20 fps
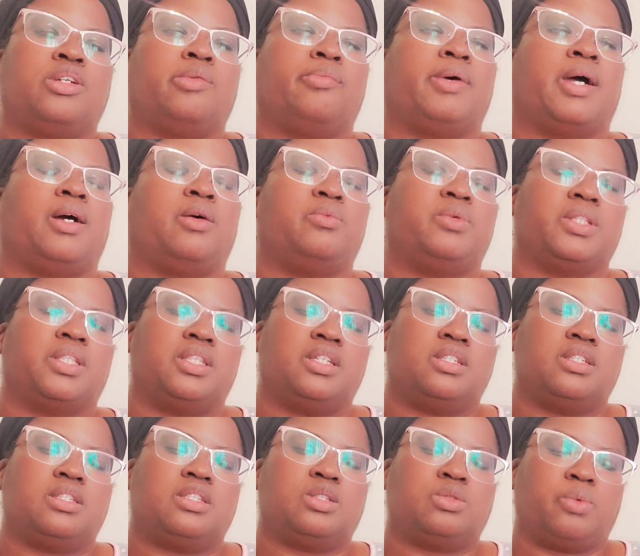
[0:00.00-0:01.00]
about with
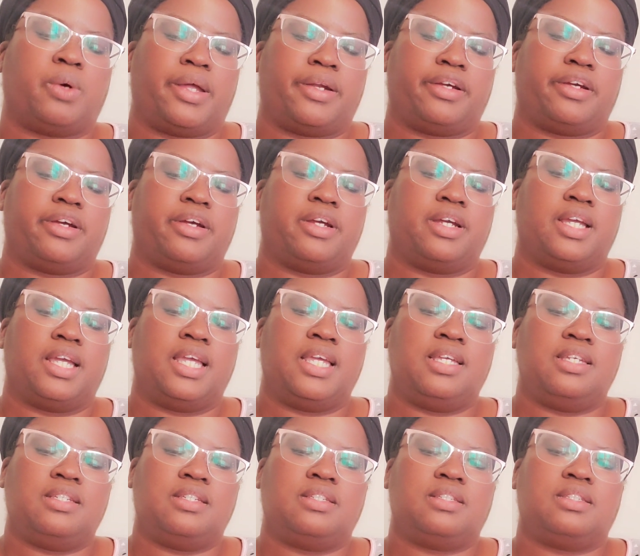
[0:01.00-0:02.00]
this sweater
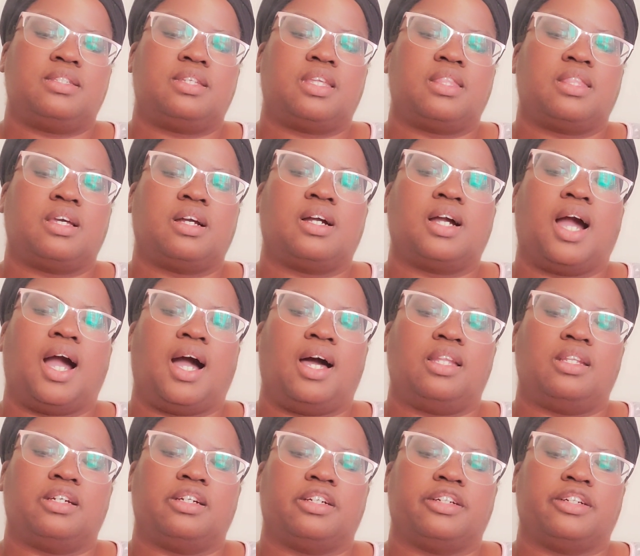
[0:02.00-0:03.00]
is the
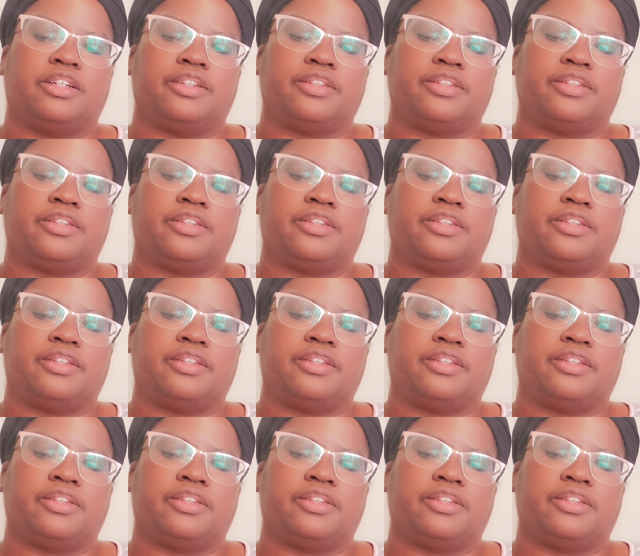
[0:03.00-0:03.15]
collar.